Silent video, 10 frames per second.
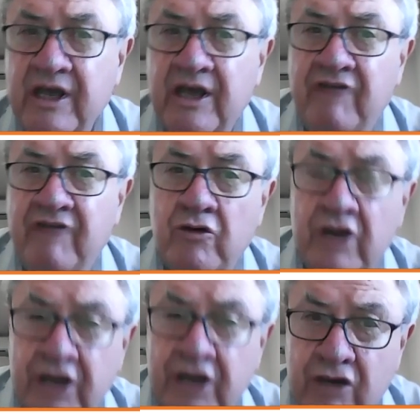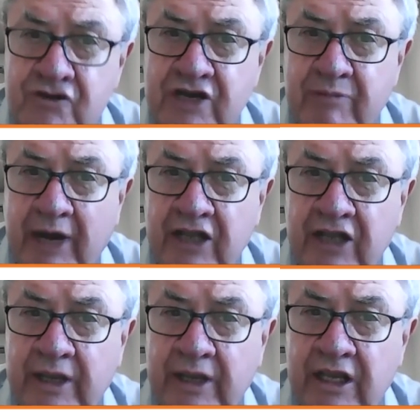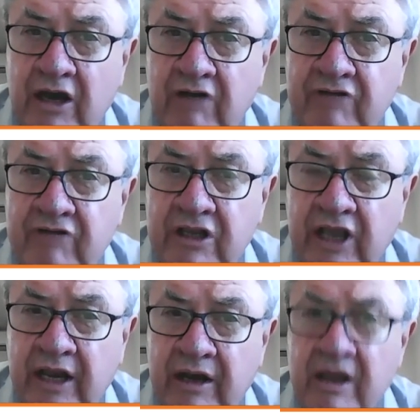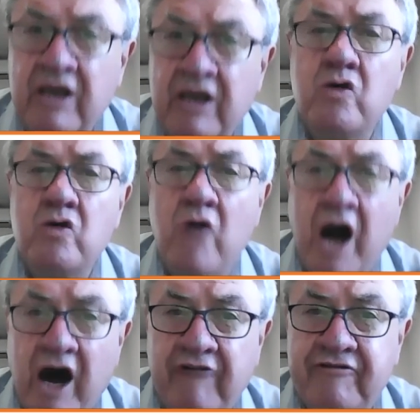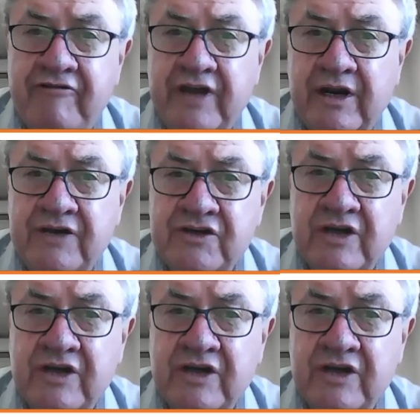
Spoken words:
If you reduce it by 20/10, you half the risk.